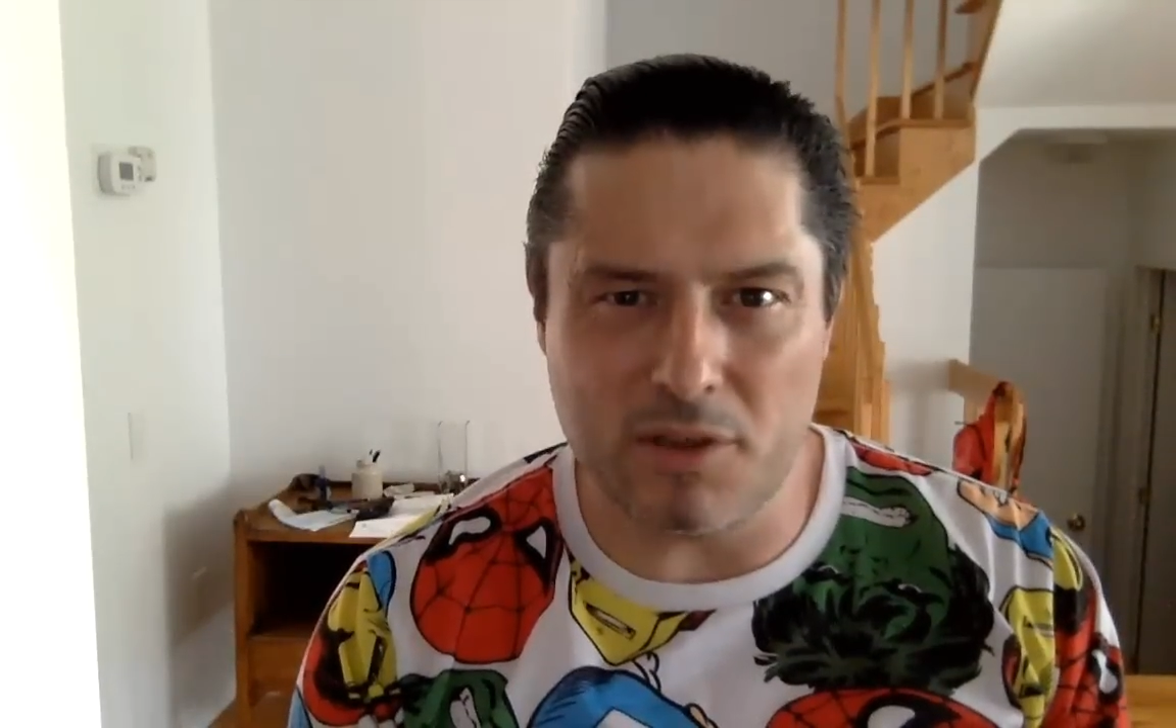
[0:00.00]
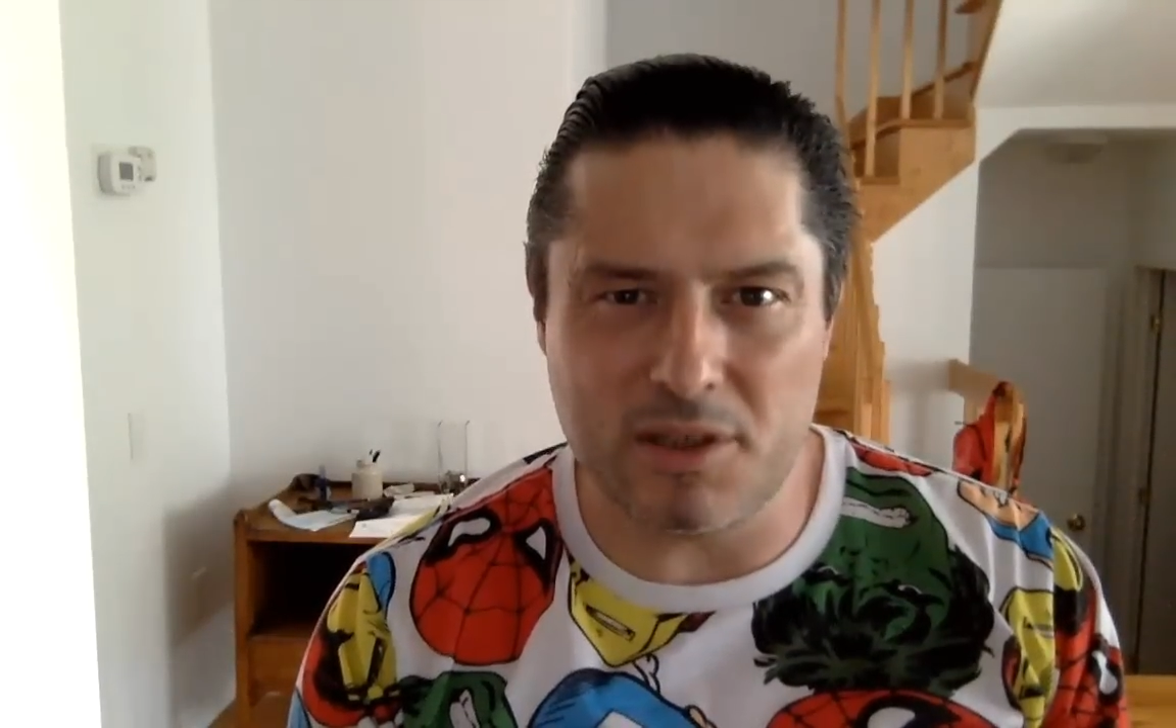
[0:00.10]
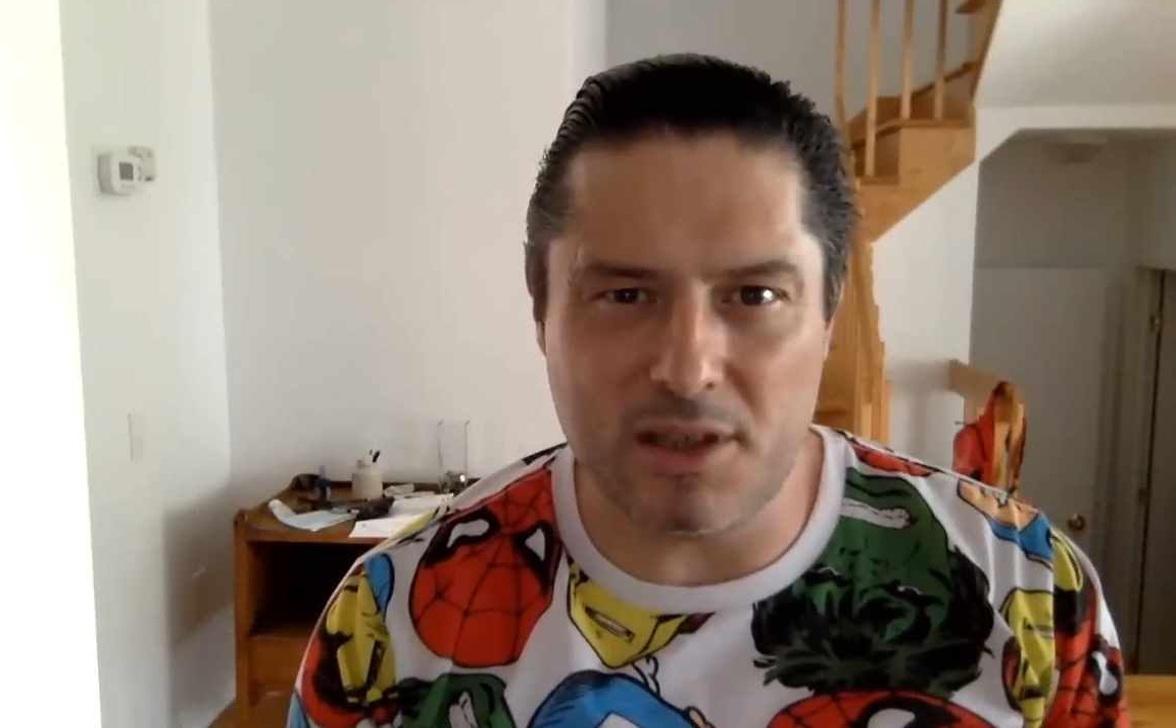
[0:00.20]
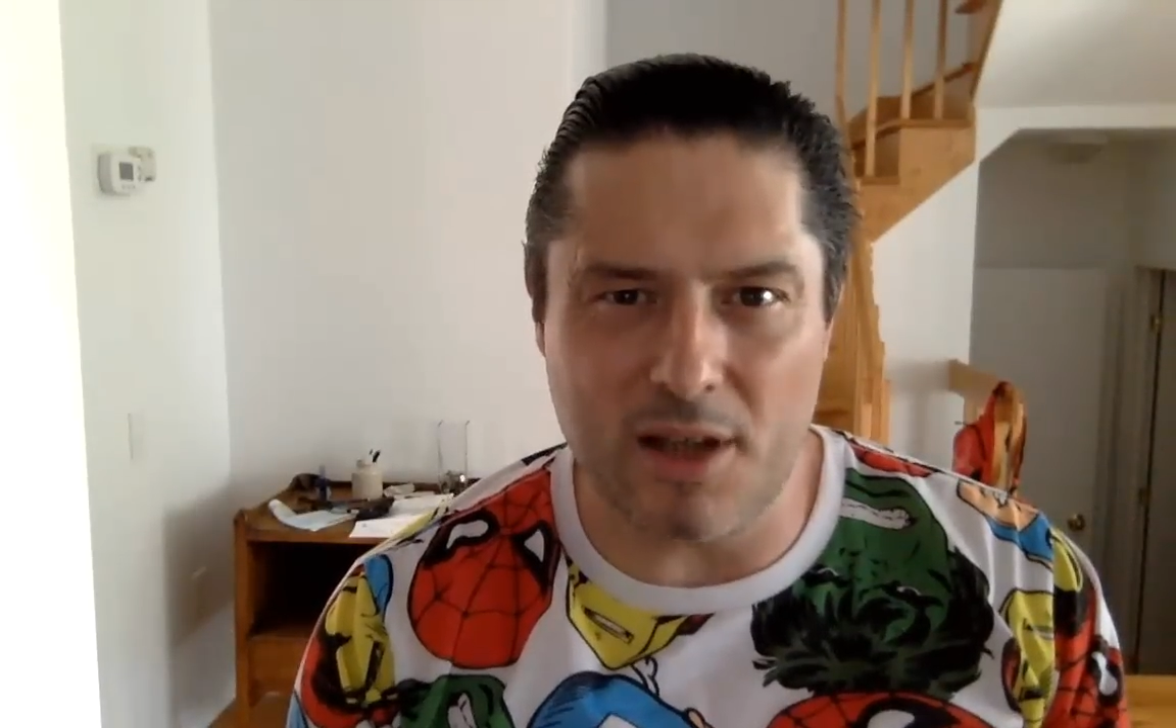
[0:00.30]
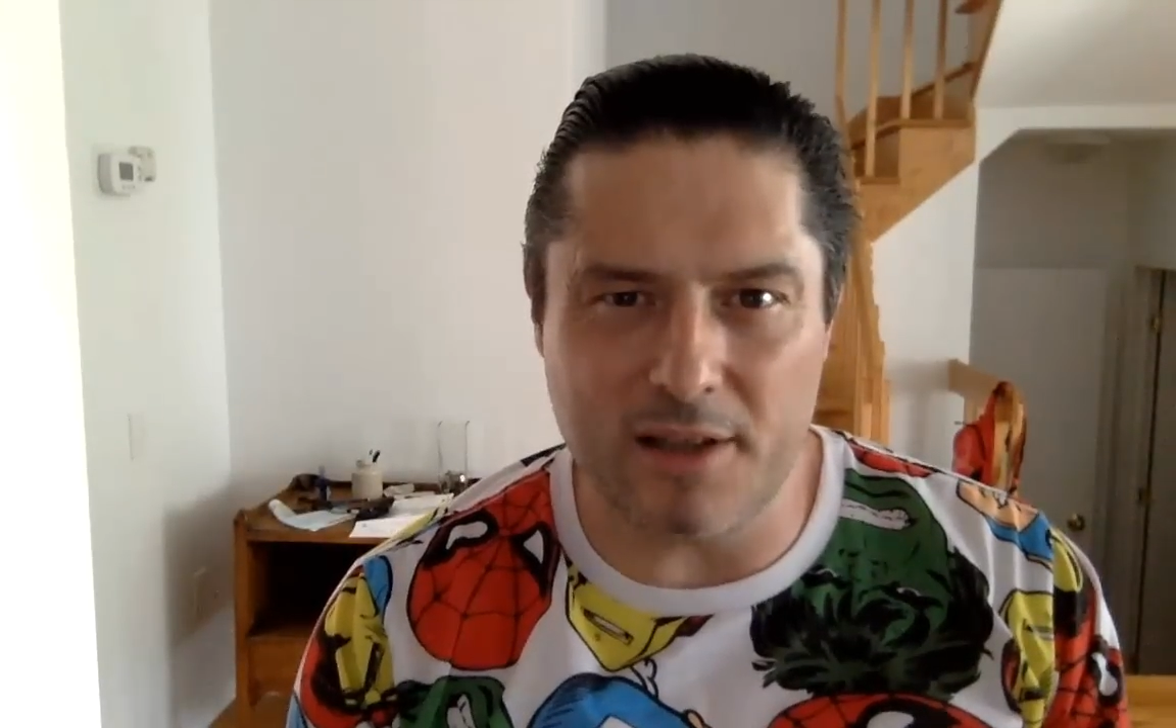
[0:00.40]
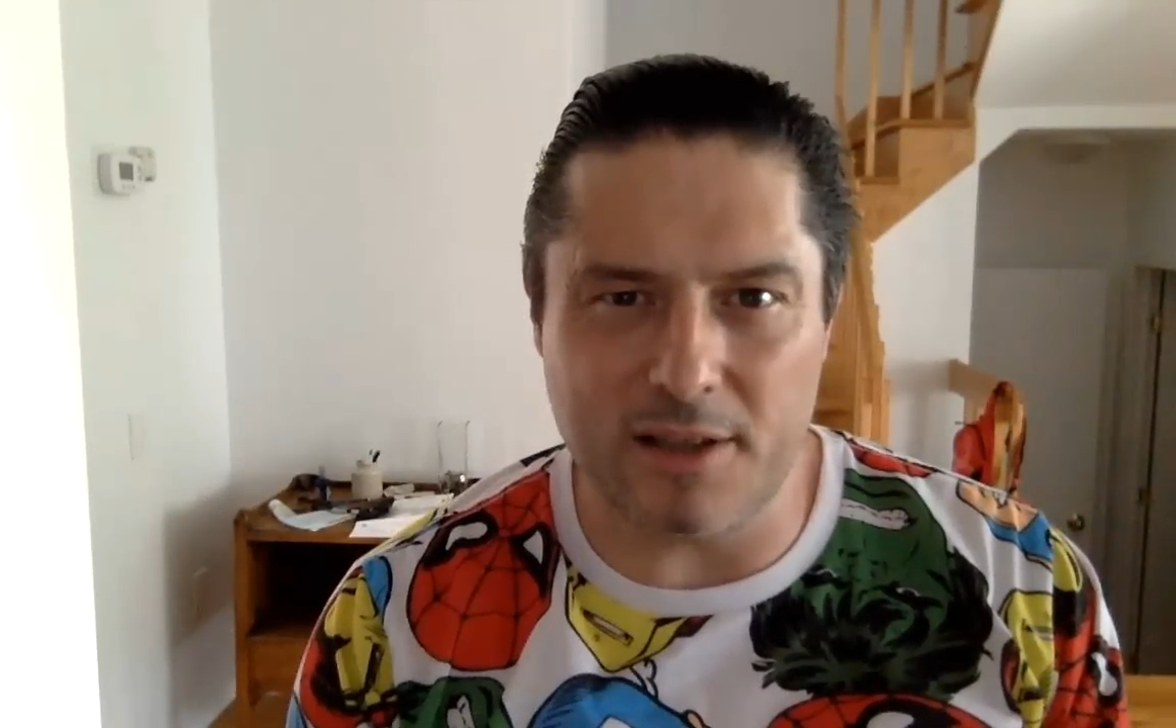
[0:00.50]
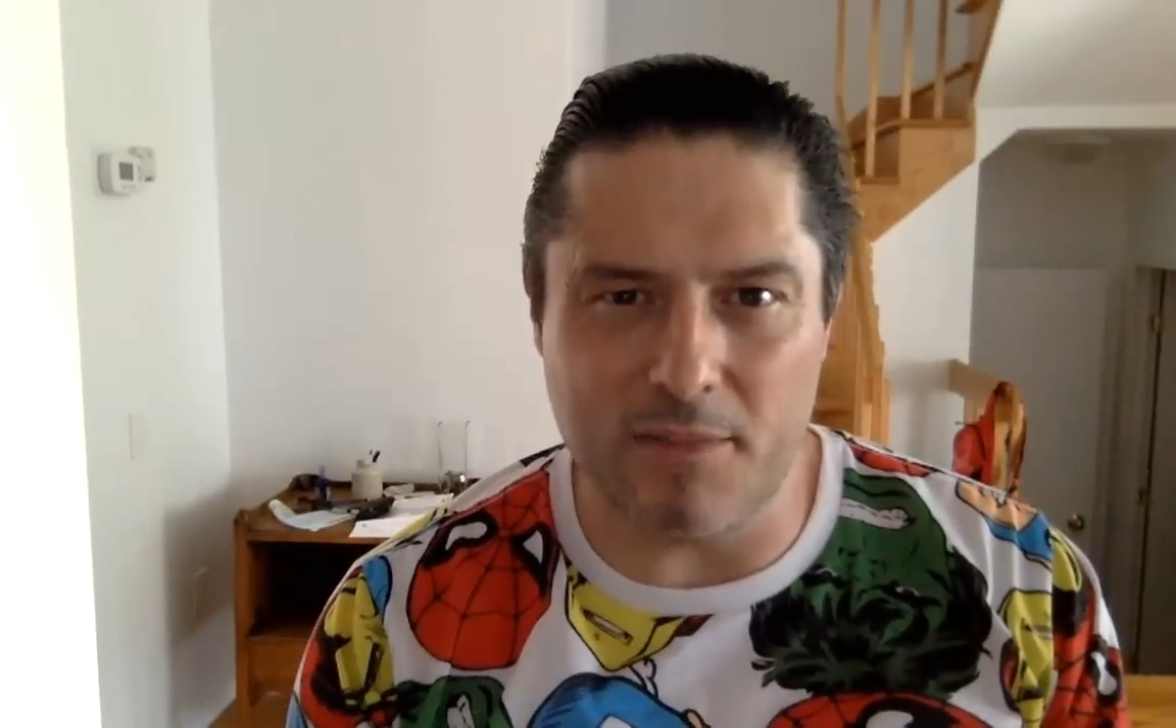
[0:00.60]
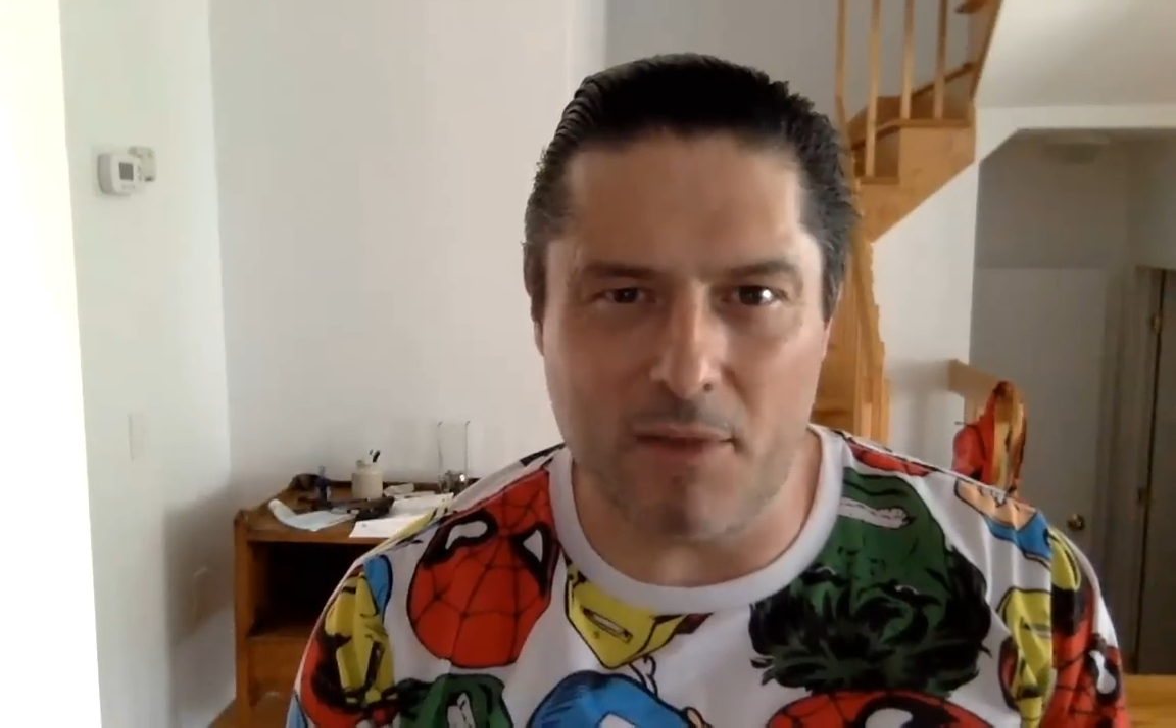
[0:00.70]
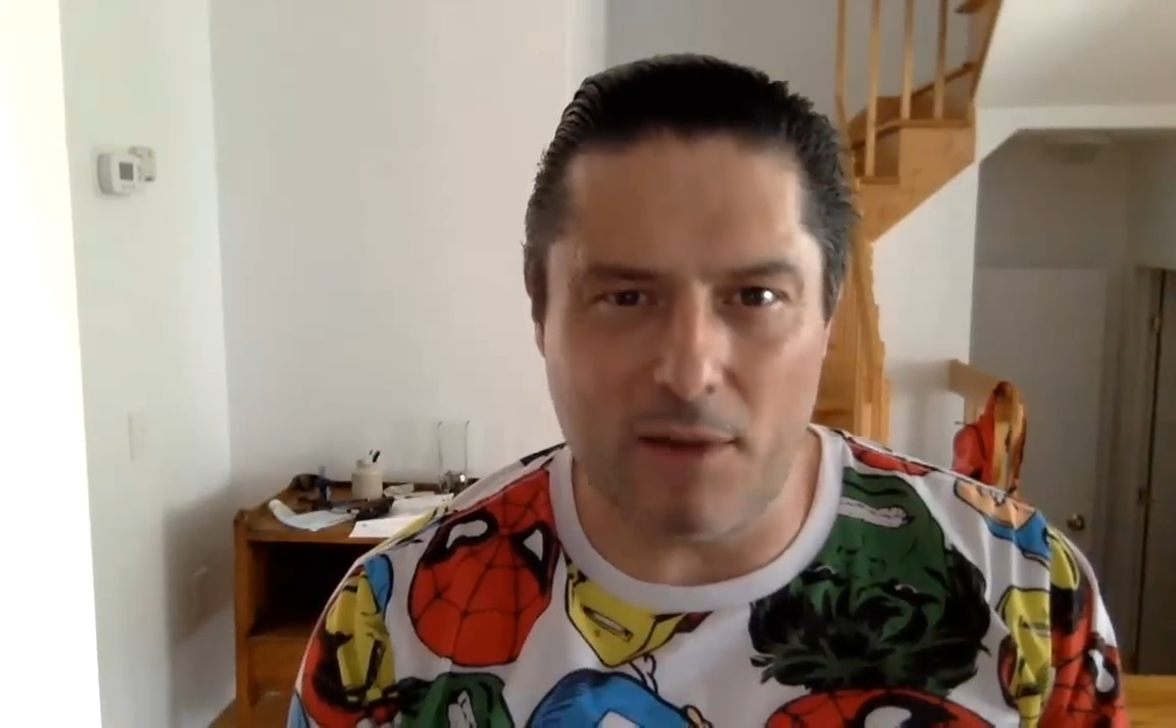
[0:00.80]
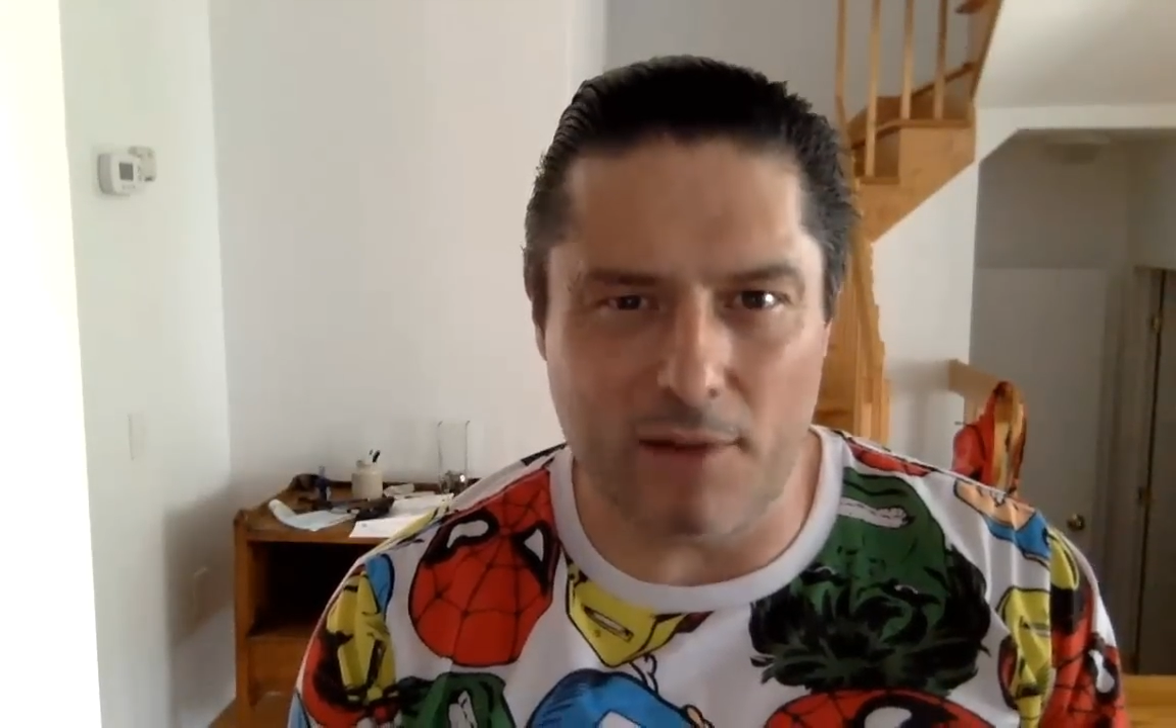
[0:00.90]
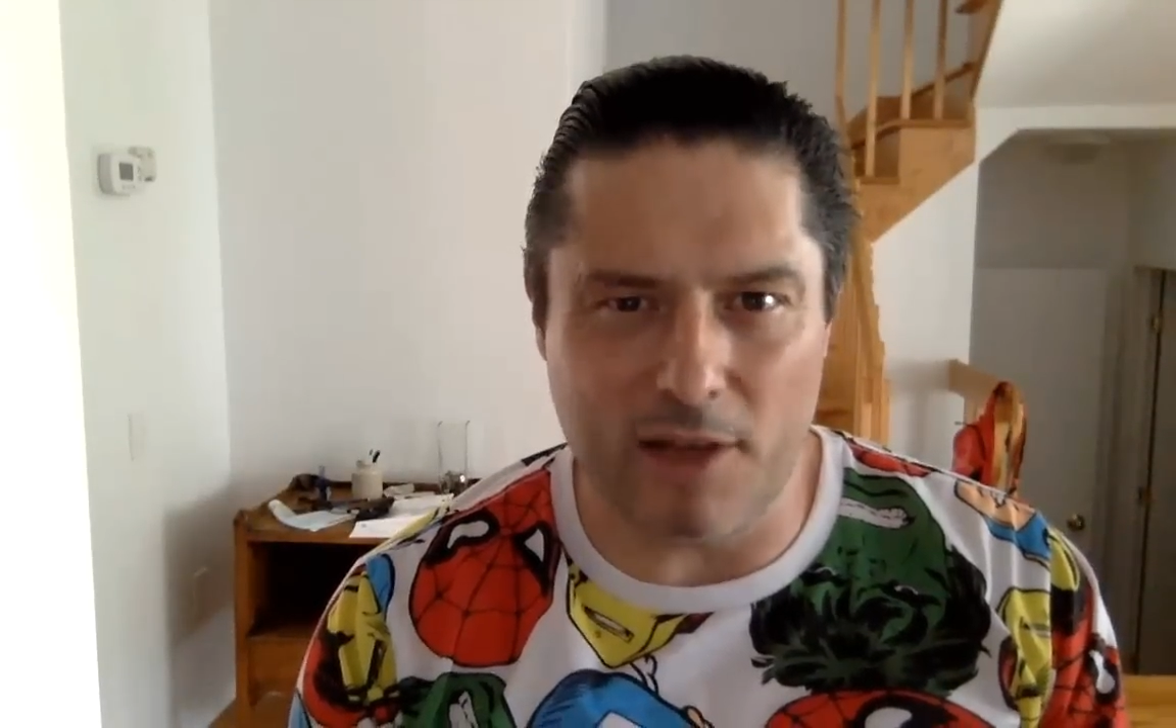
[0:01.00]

that started the Marvel